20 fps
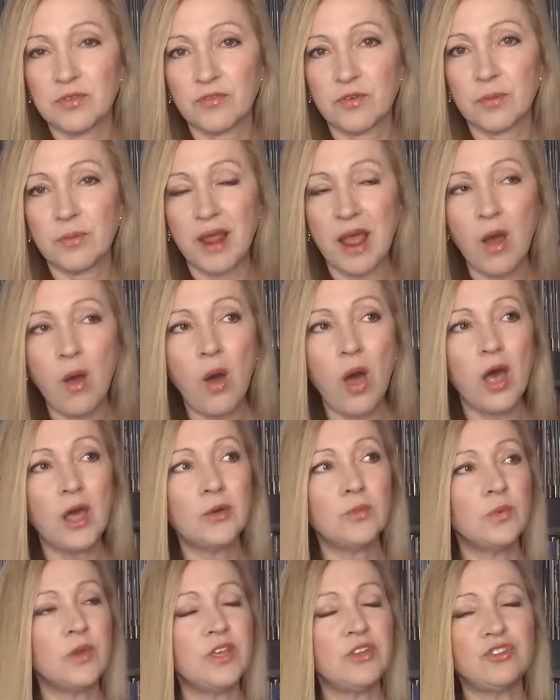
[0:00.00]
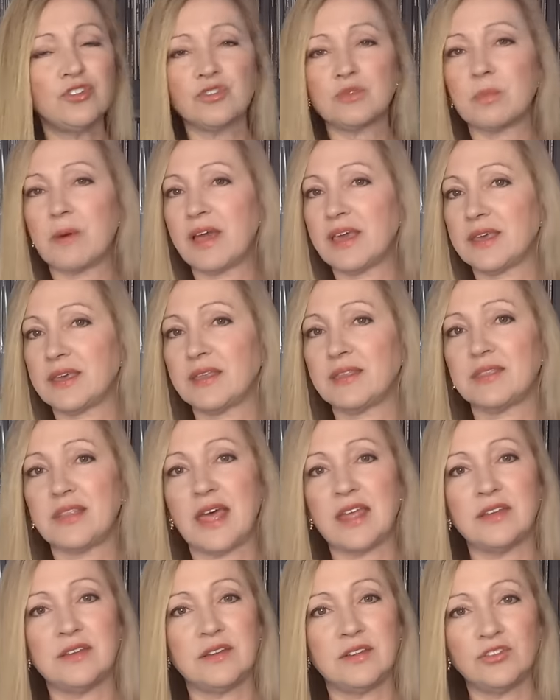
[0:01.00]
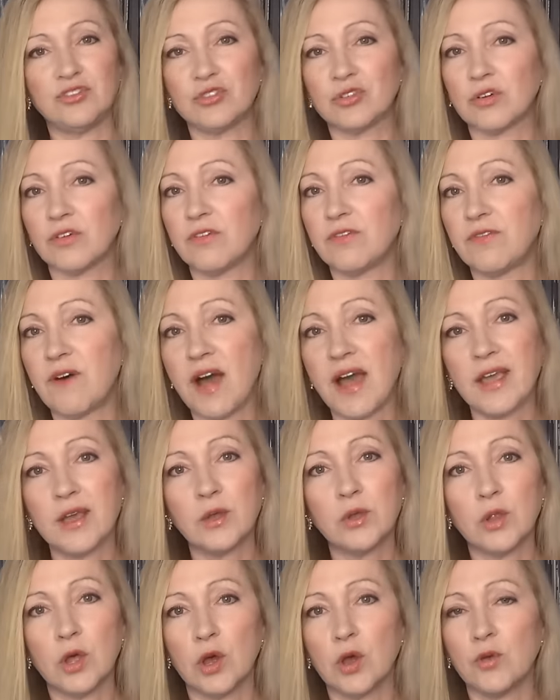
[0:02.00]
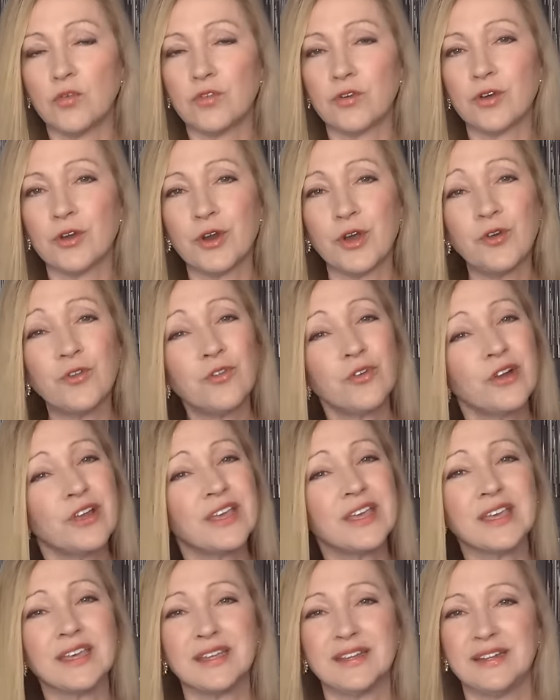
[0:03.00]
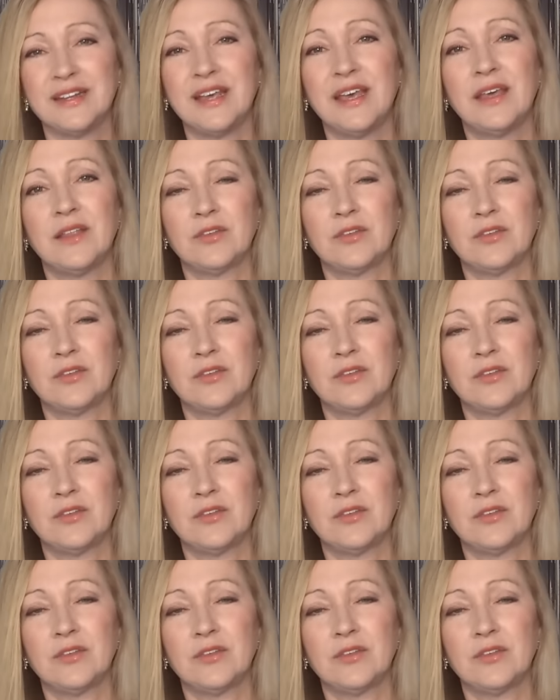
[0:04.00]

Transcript: From now on, we just might get that digital file over and over again.